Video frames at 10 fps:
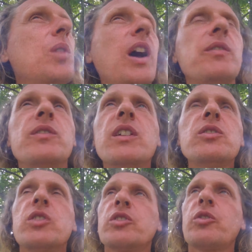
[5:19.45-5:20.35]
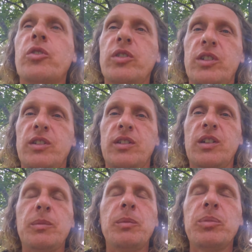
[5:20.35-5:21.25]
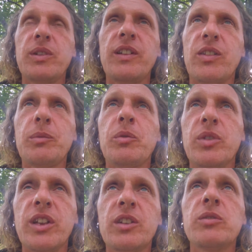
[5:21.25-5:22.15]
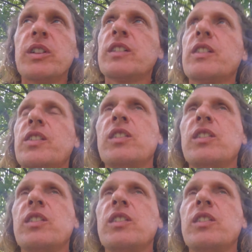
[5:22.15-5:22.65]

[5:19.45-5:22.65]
I've never understood. Let me please let me reiterate this.